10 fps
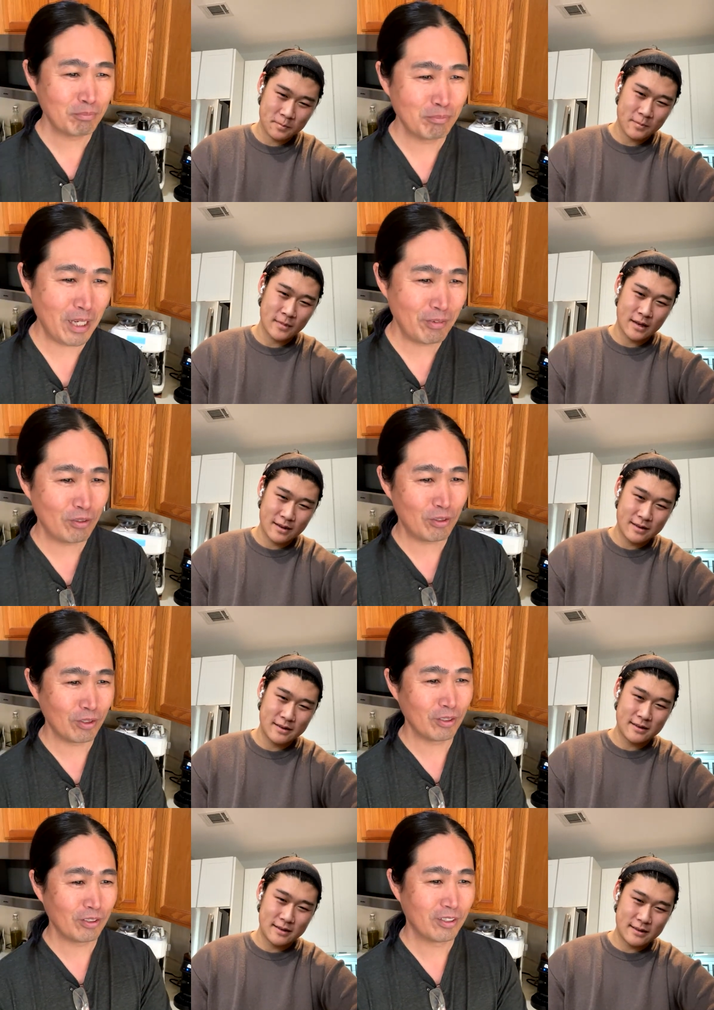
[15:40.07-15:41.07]
Speaker 1: maybe
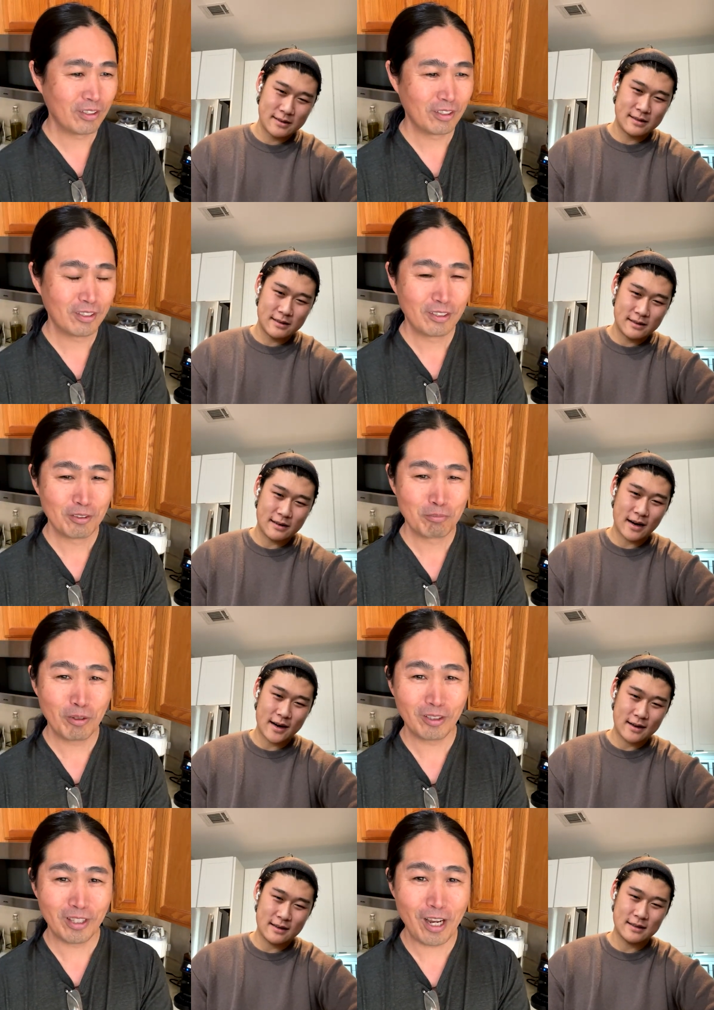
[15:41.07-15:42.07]
two but right.
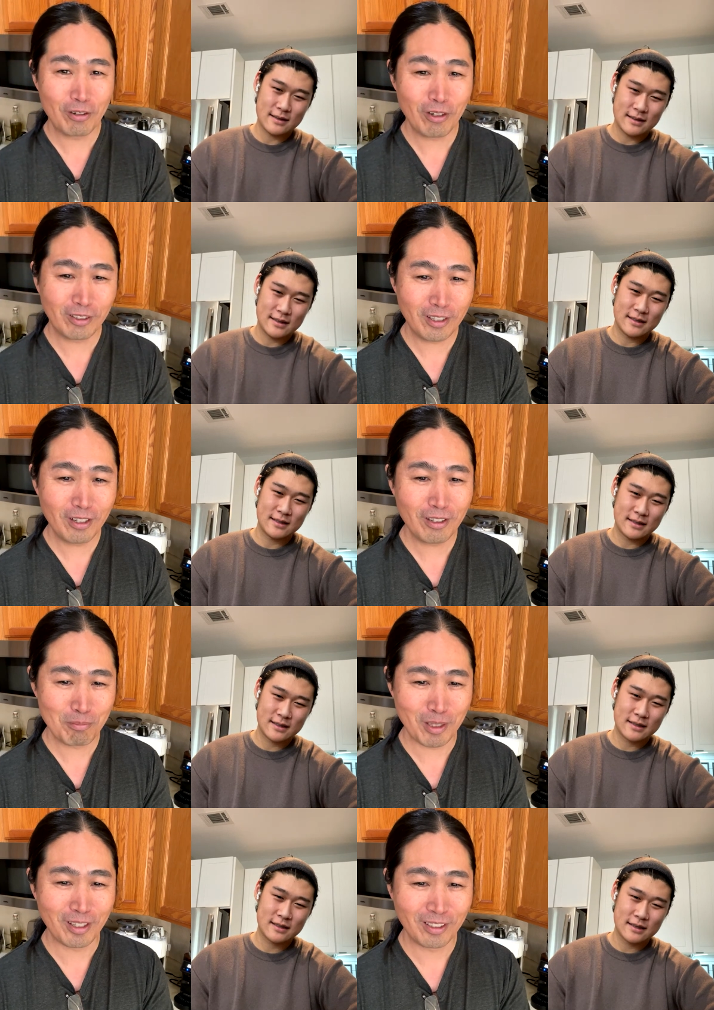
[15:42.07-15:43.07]
now you're telling
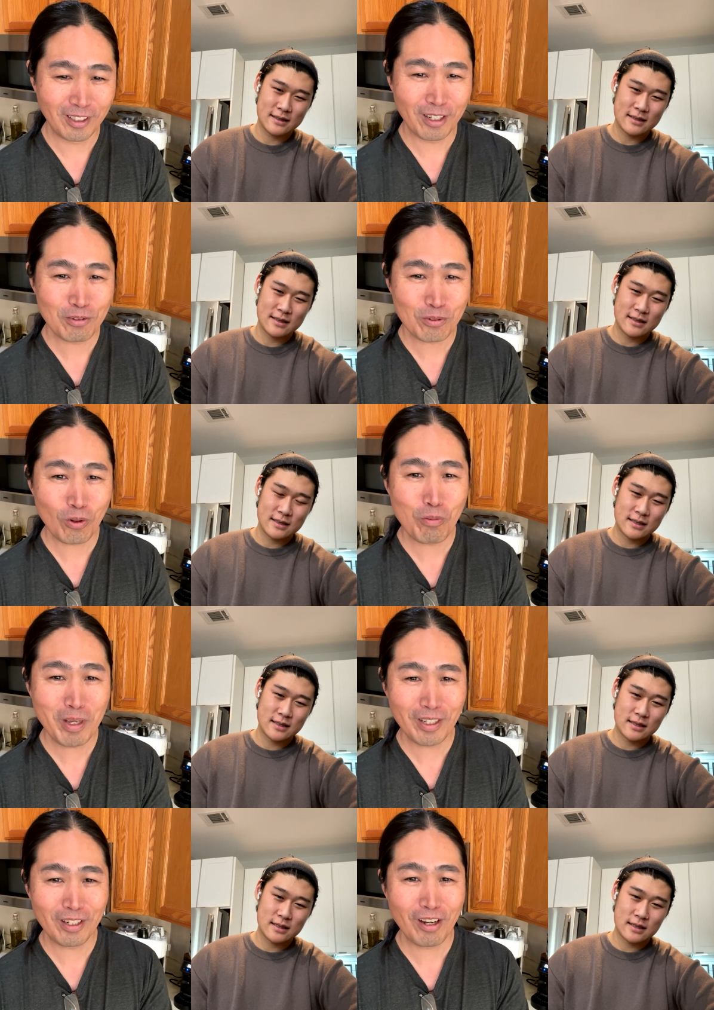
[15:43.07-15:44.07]
me they got so many
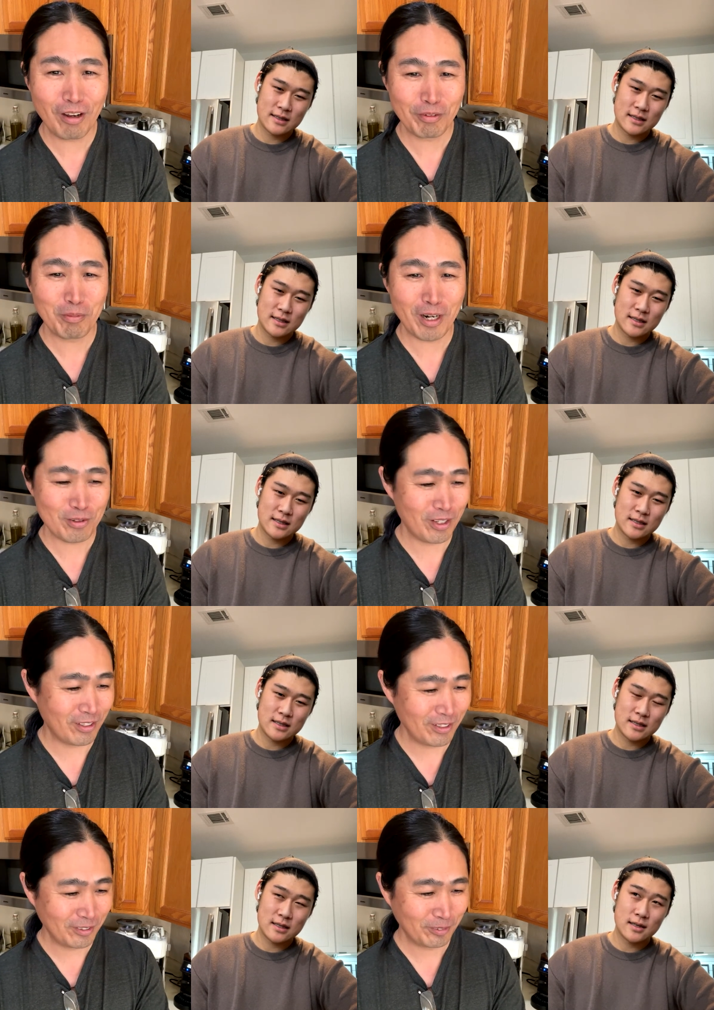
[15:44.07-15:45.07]
coffee bars, you
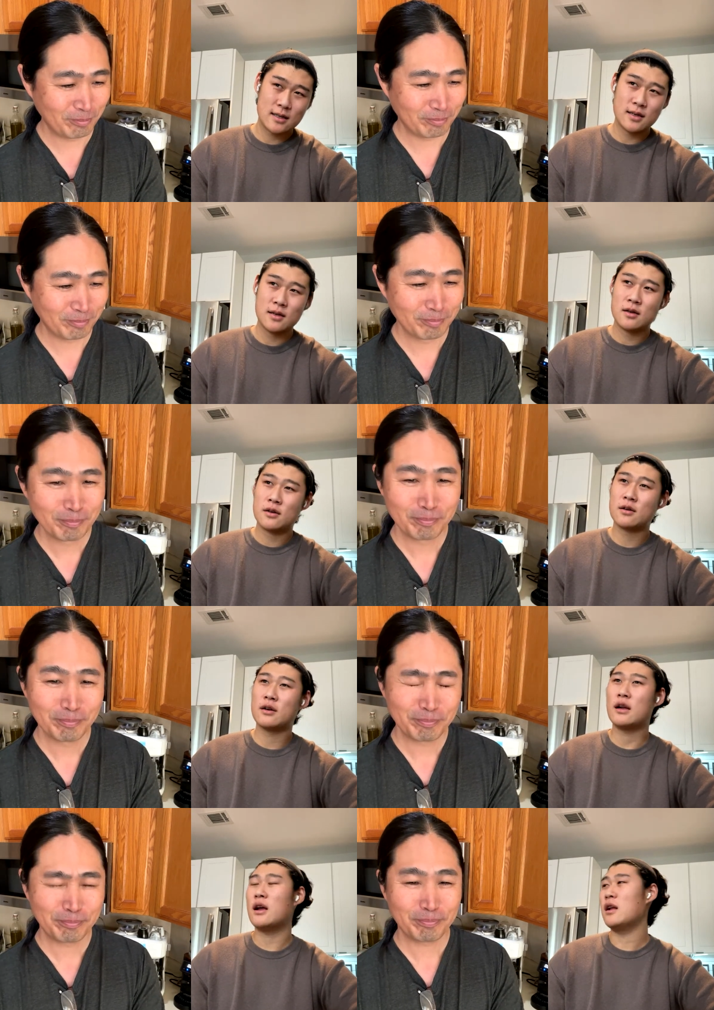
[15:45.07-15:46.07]
Speaker 2: know.
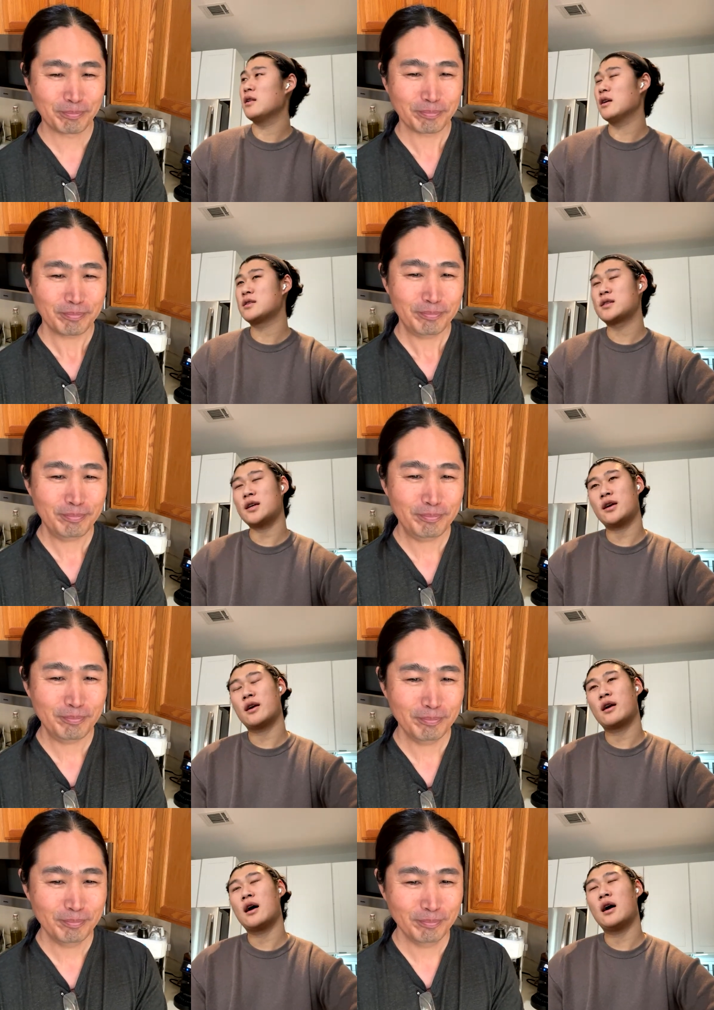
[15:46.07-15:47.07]
let's see
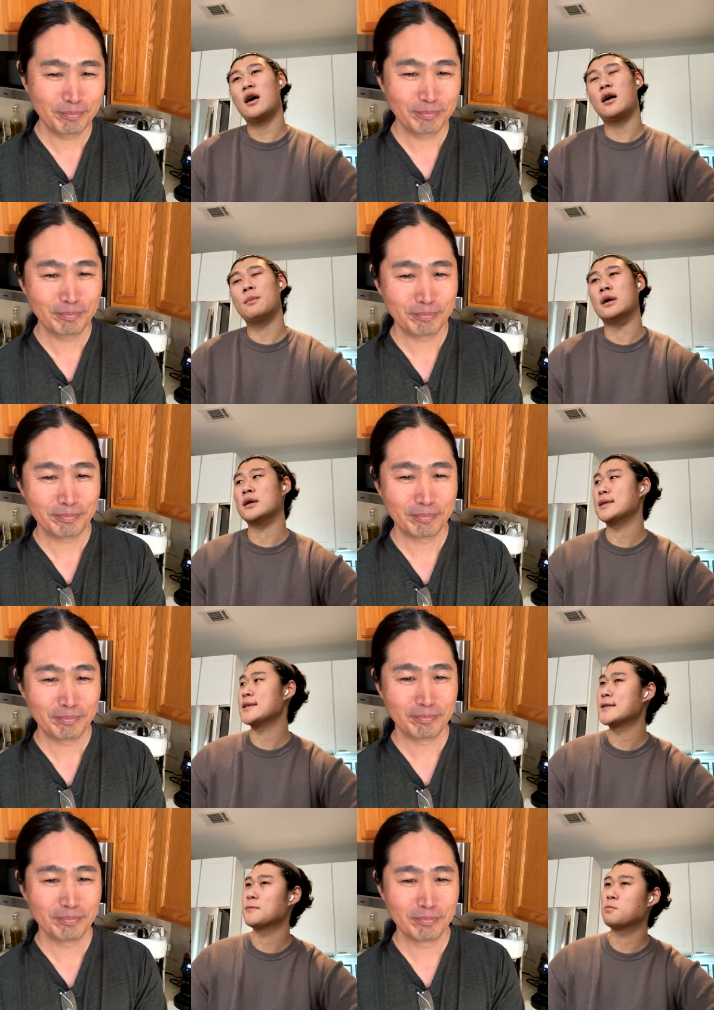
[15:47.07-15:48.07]
here. Um,
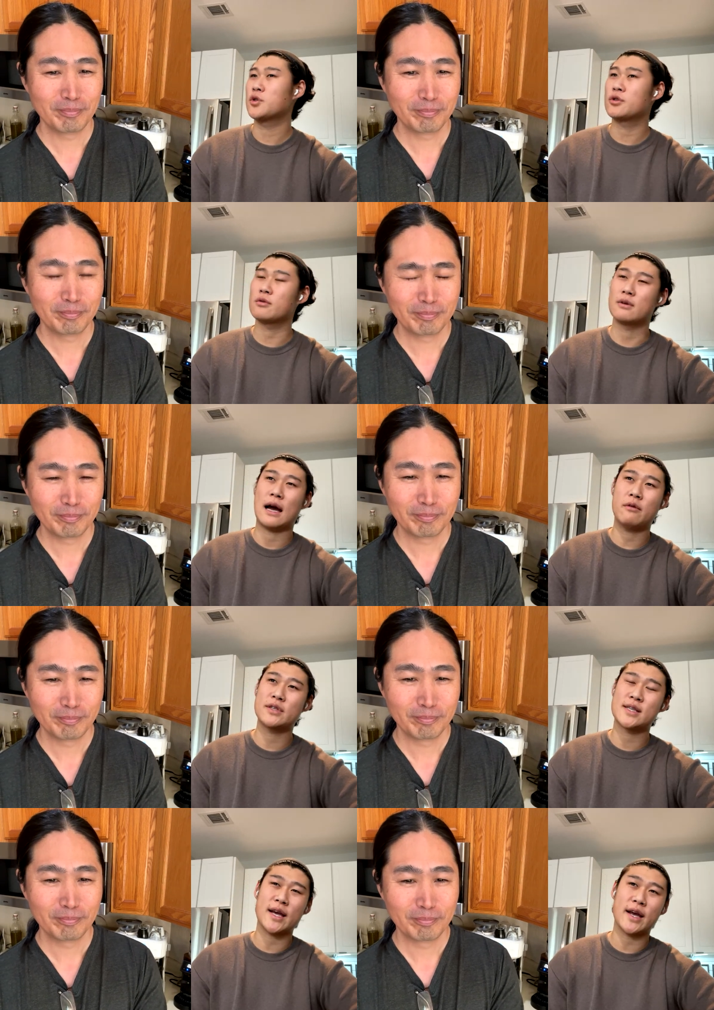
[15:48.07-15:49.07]
shoot, I would
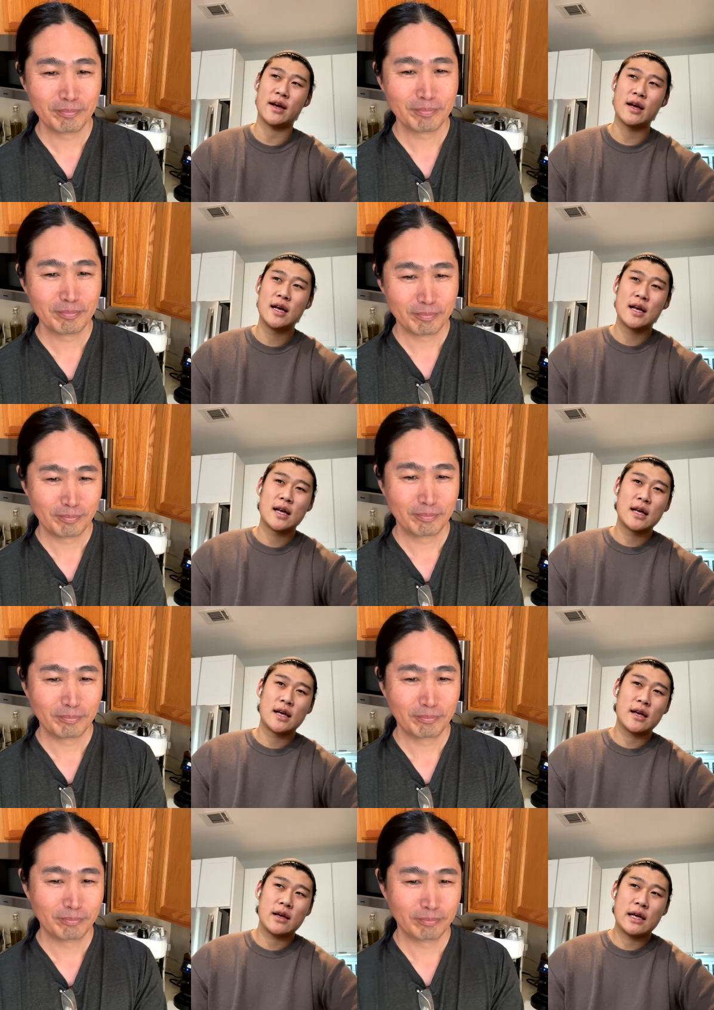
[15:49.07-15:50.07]
say
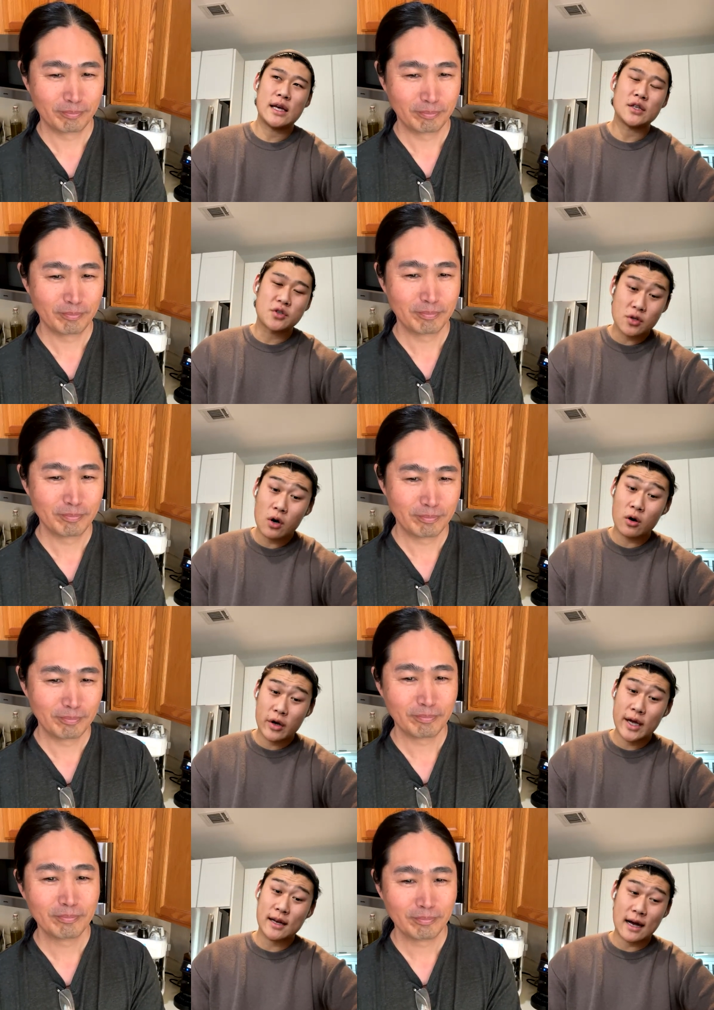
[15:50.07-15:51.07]
in Seoul,
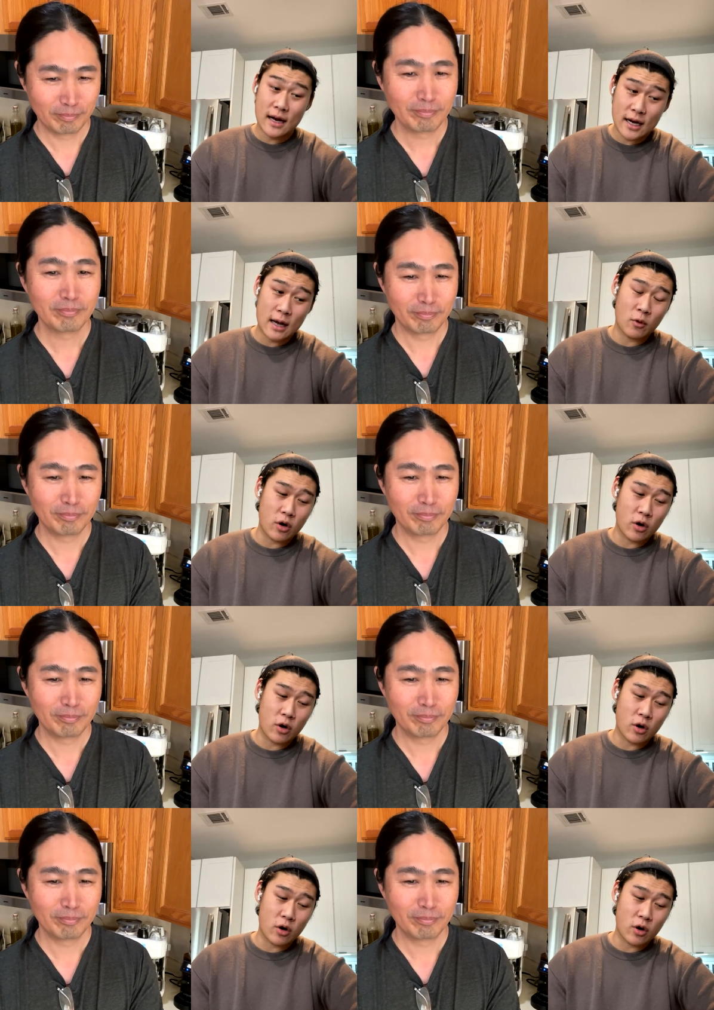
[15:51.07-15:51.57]
in Gangnam,